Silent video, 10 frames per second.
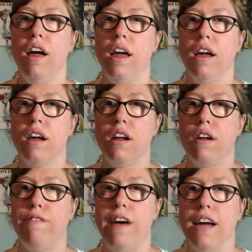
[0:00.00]
It can
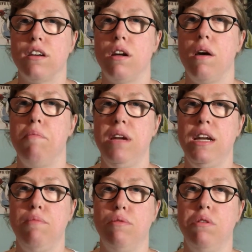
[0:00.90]
affect
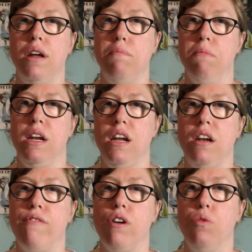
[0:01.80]
people in many
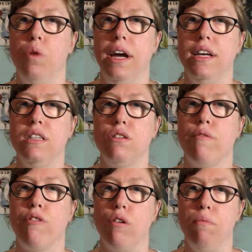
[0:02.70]
different ways.
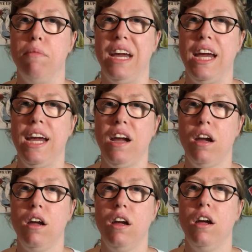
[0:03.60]
For me,
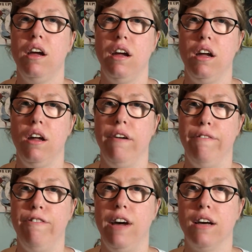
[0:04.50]
it
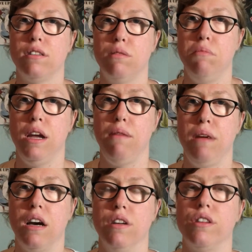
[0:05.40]
affects me
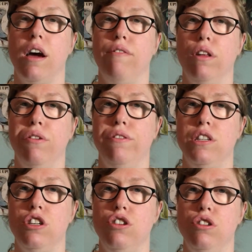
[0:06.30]
because I have low
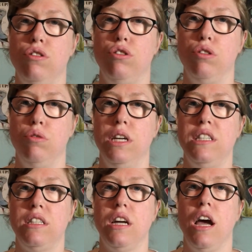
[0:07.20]
vision due to
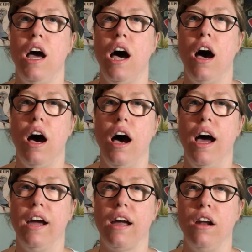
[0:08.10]
it.
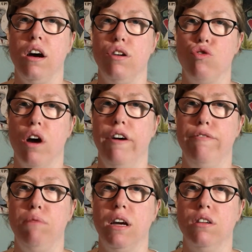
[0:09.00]
I cannot
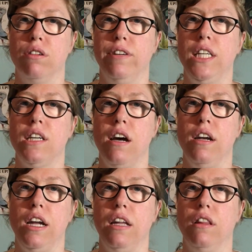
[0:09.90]
drive because of it. I
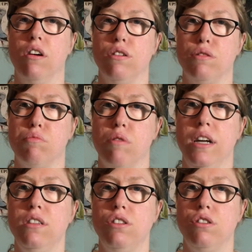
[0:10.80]
need large
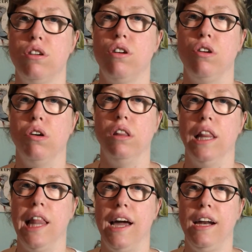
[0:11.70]
print, good
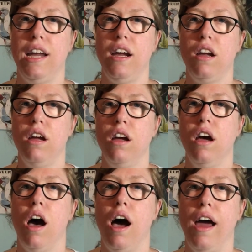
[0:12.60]
lighting.
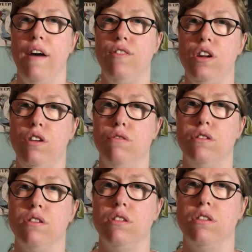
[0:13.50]
I have to
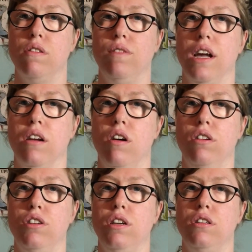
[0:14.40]
use assistive
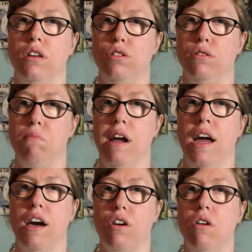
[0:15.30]
technology such as my
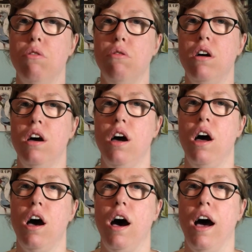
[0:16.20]
Echo.
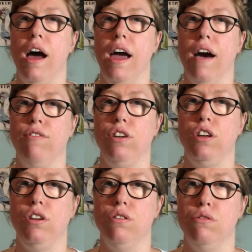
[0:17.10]
I have to
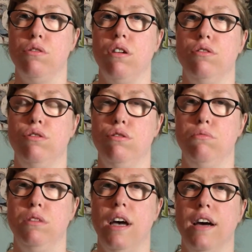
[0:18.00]
use
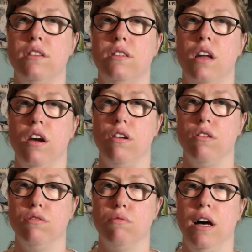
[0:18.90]
ZoomText and
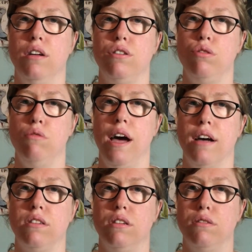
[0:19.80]
Kurzweil to
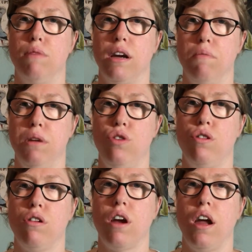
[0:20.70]
access my
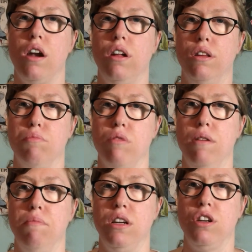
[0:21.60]
computer and other
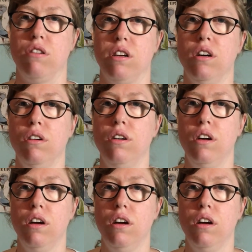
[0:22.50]
print material.